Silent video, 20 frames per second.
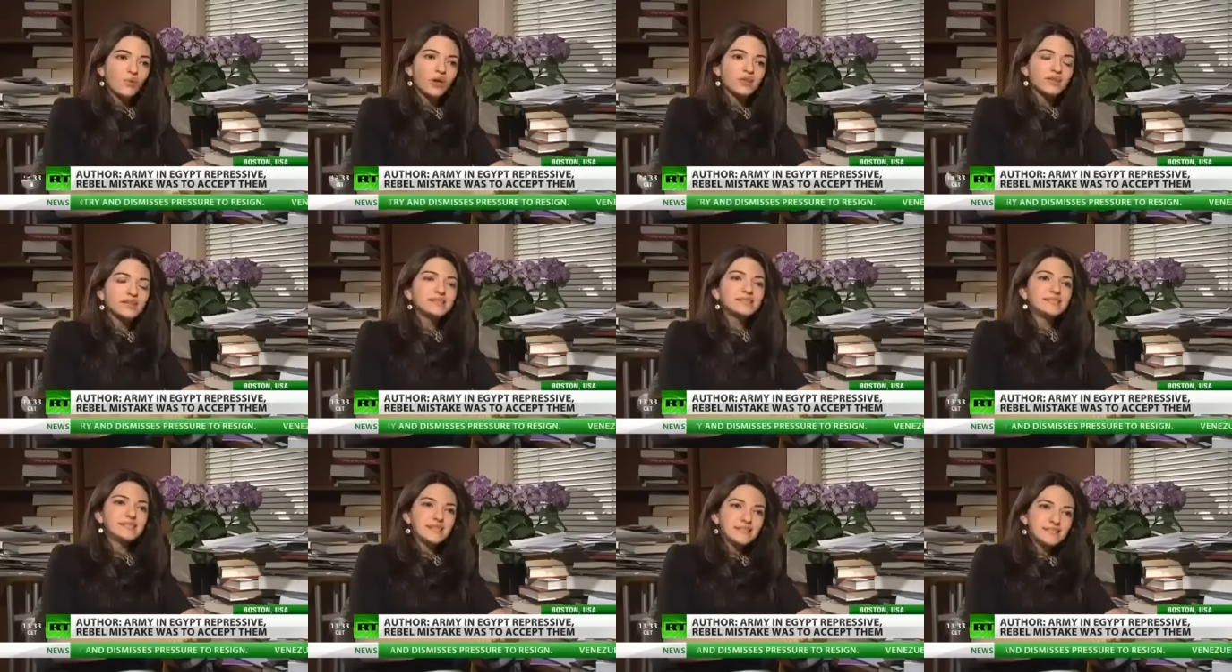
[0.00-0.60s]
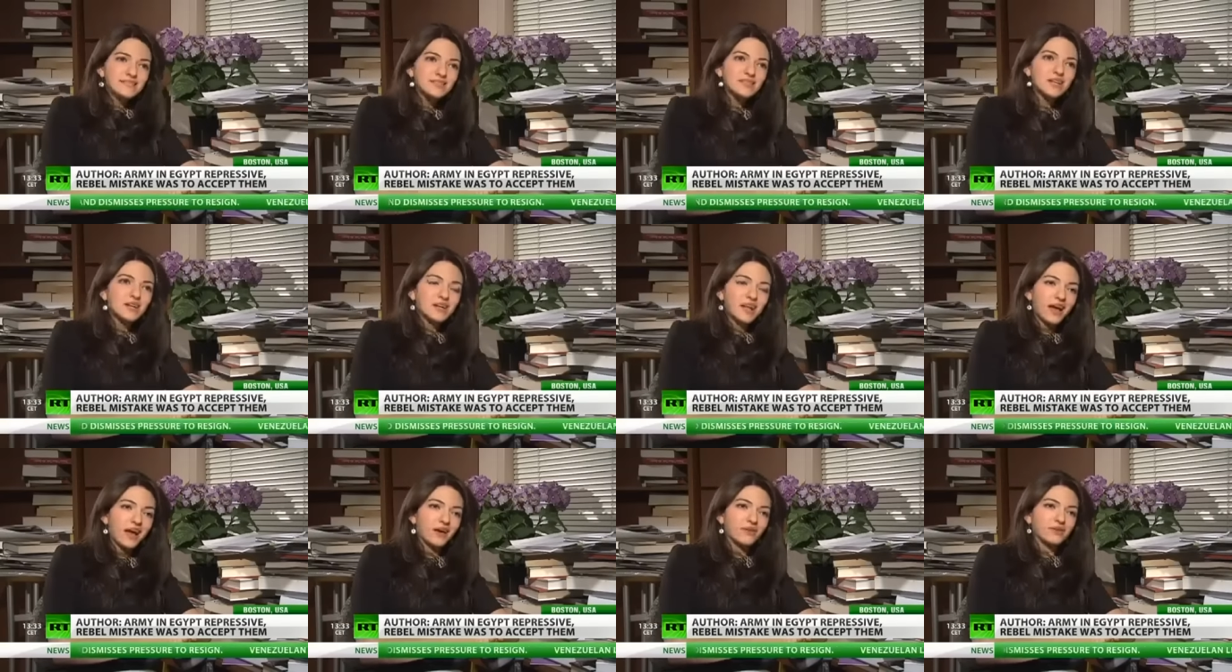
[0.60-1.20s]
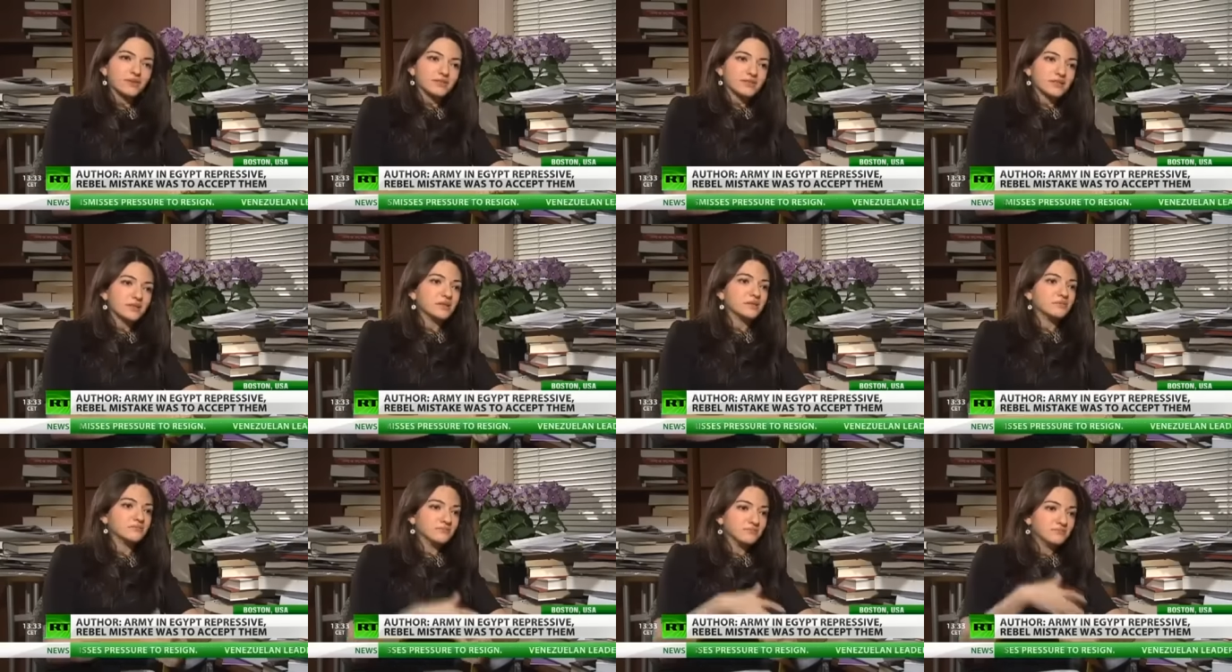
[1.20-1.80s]
Well, it did start out as
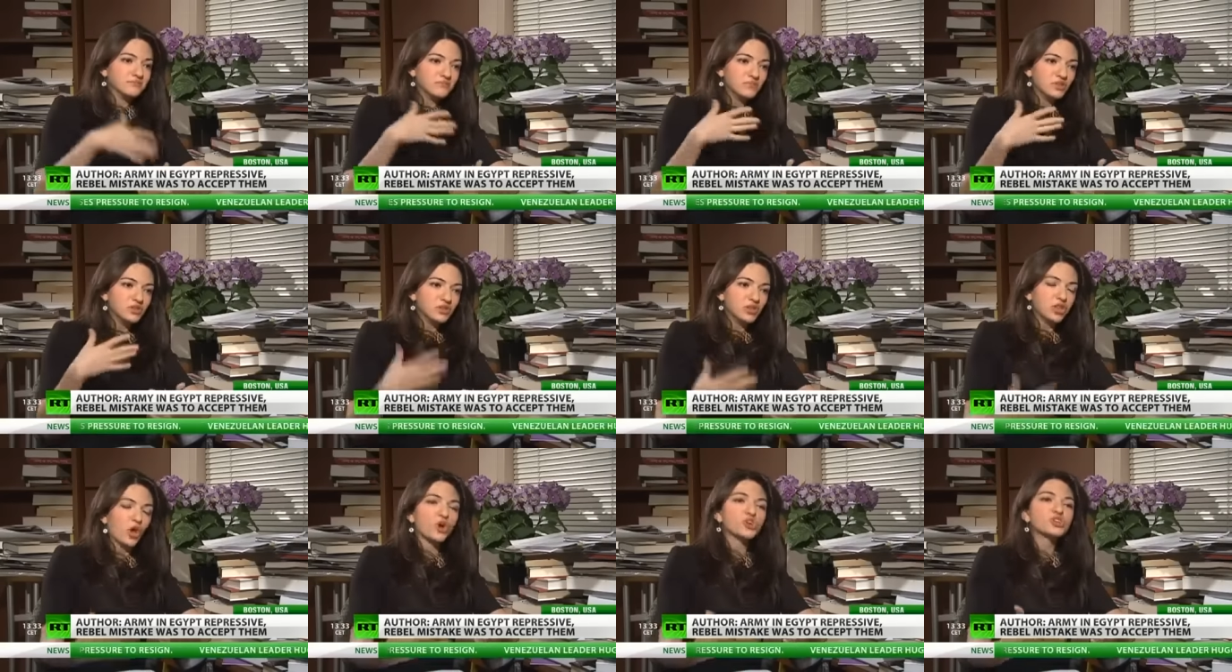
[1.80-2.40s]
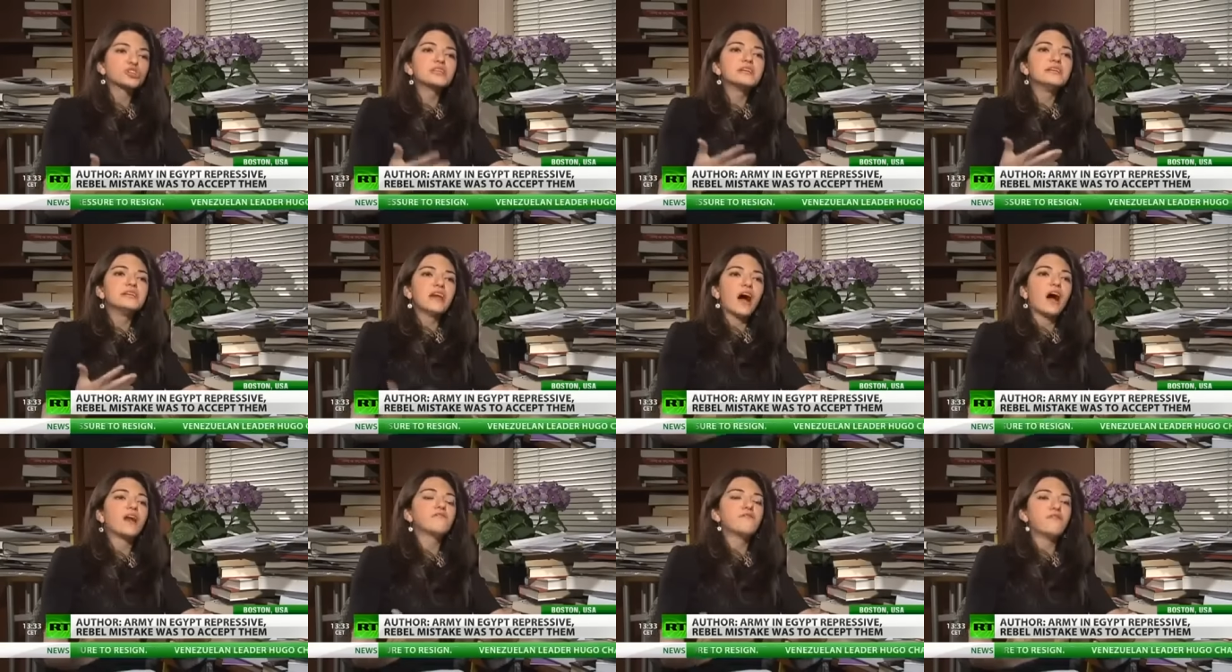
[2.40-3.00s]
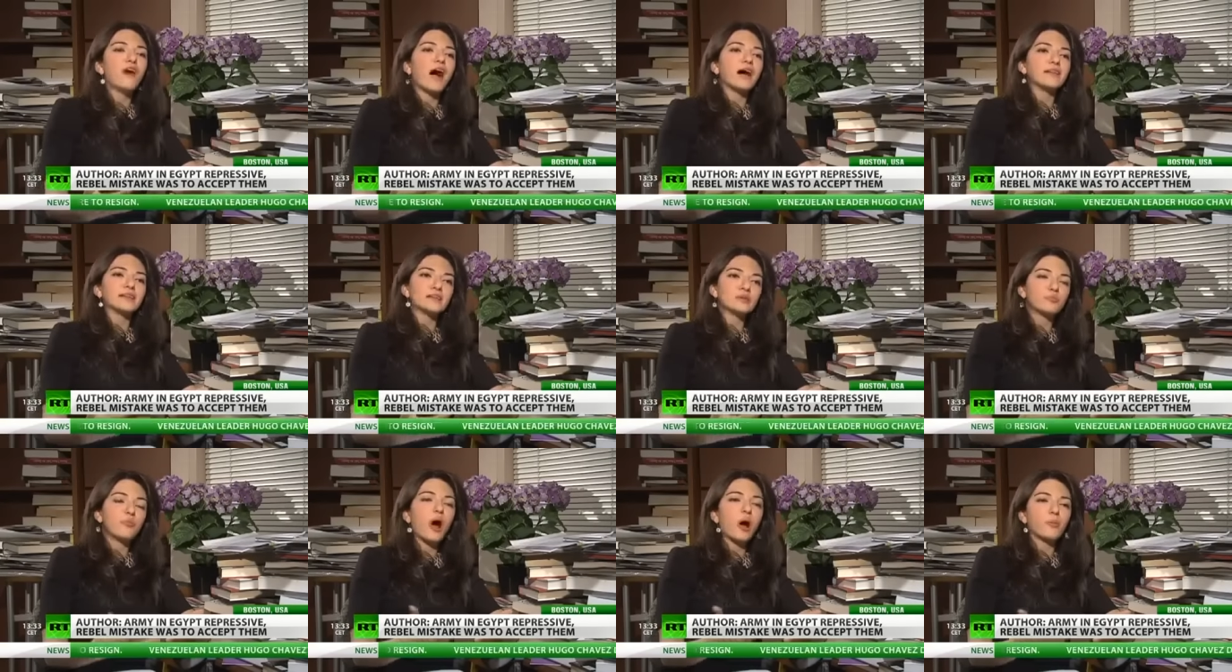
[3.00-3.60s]
a largely
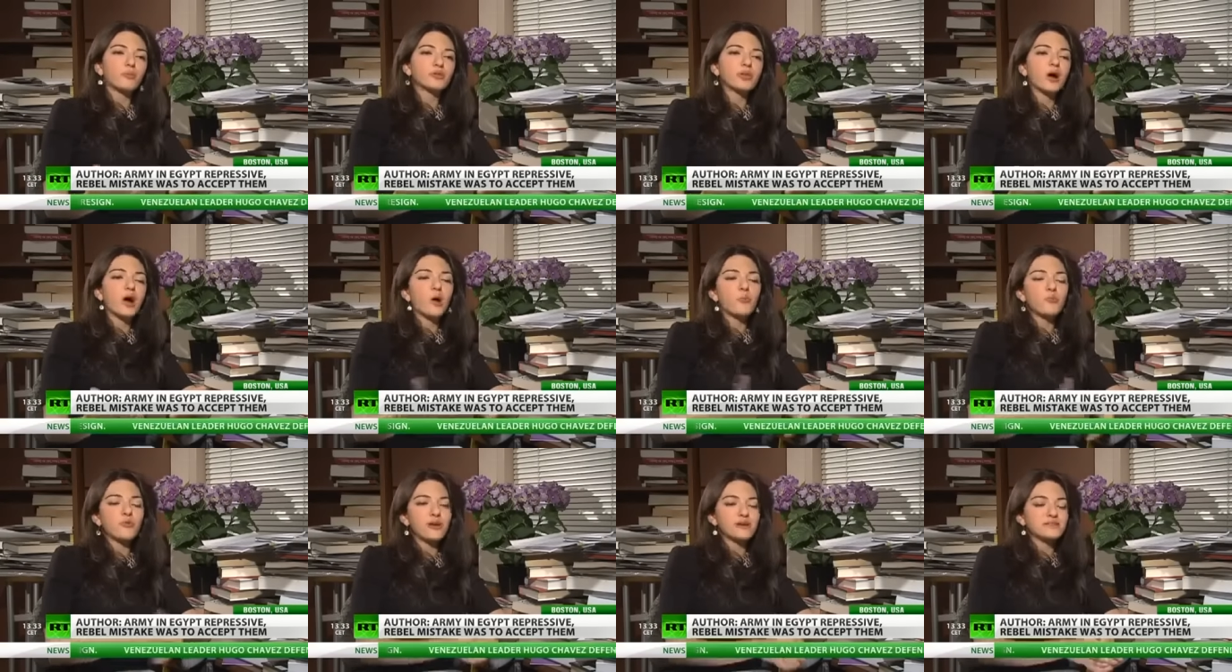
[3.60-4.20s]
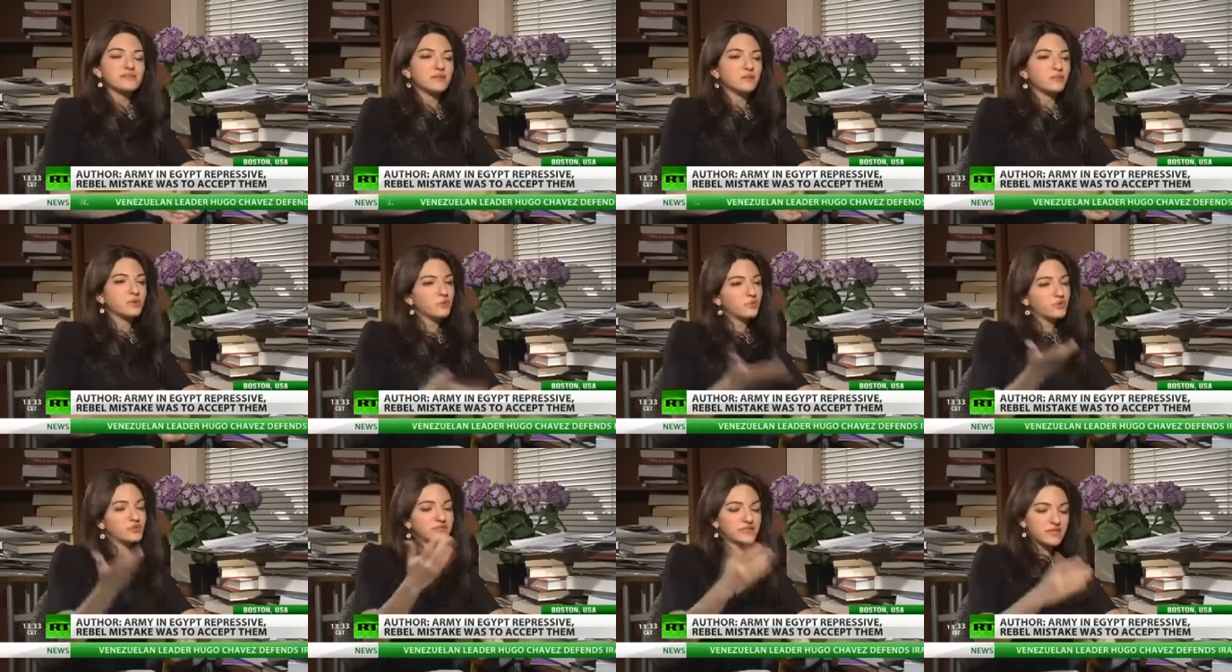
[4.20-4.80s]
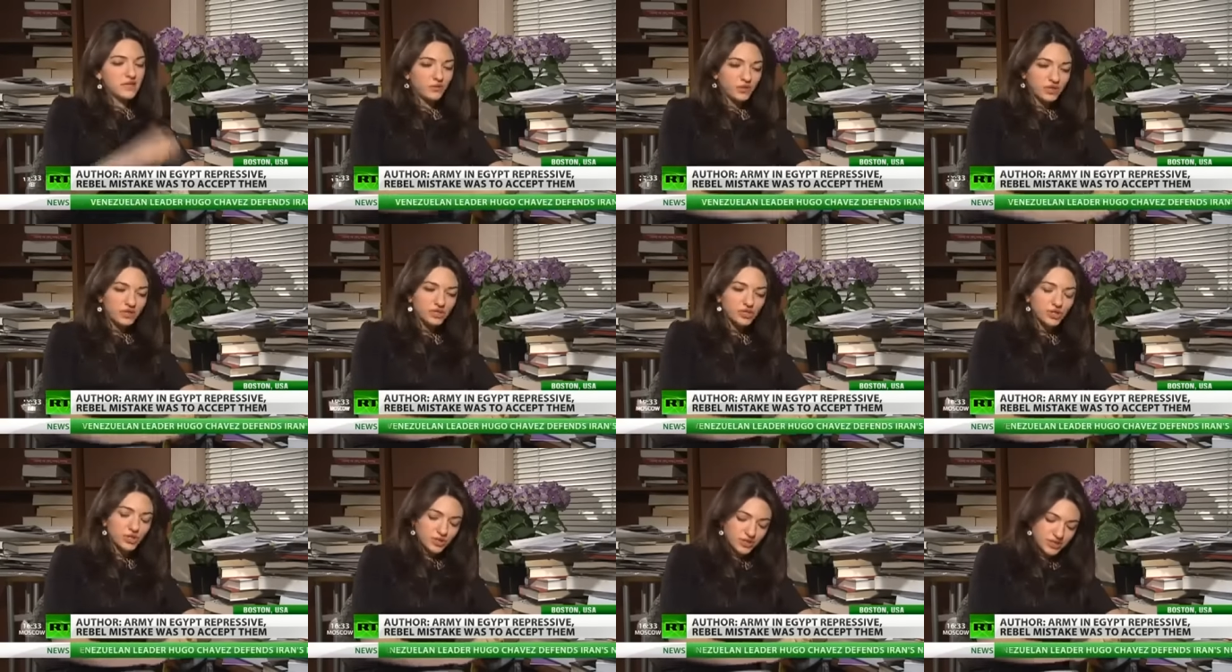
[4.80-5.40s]
nonviolent popular uprising, but we see what
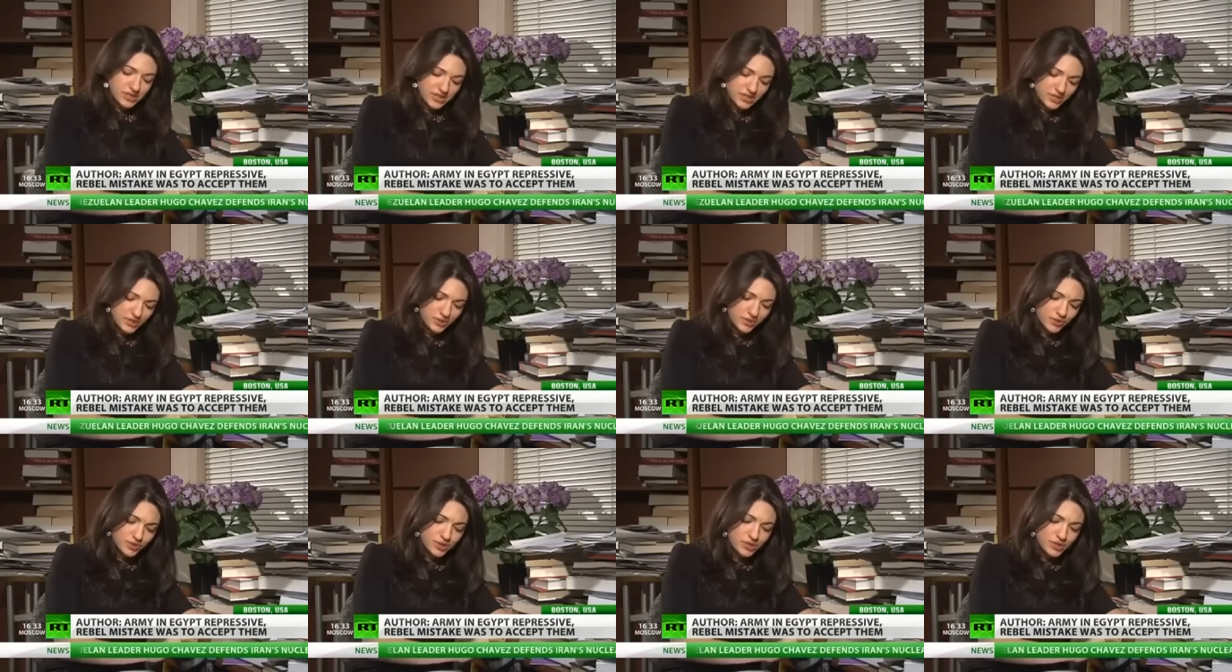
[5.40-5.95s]
it turned into.